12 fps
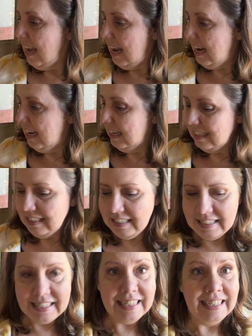
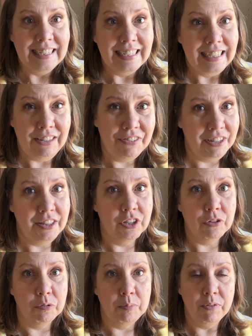And you've seen
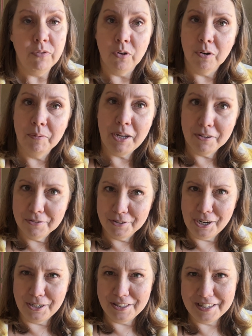this room before. We also
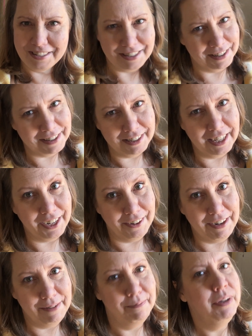call this the
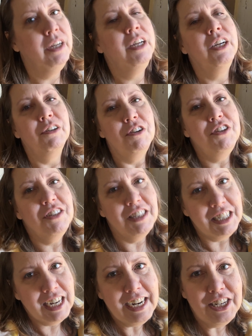solarium, which is the
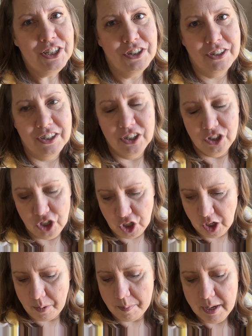nicer
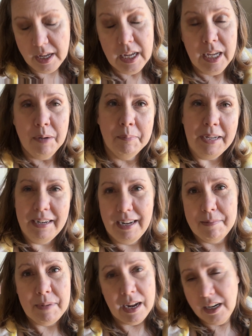term, but
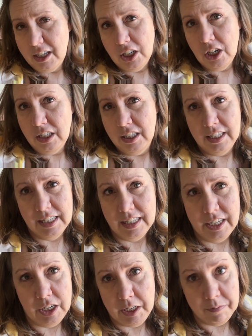I'm not gonna call it the
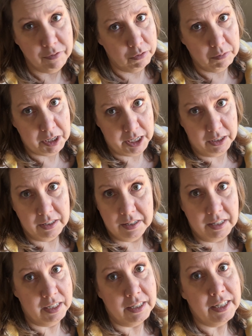solarium for reals
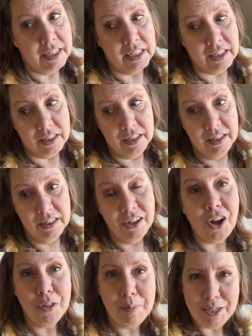until
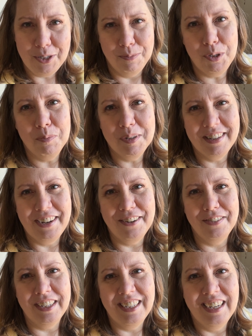all the pigeon poop is out
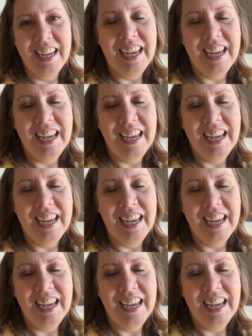of it.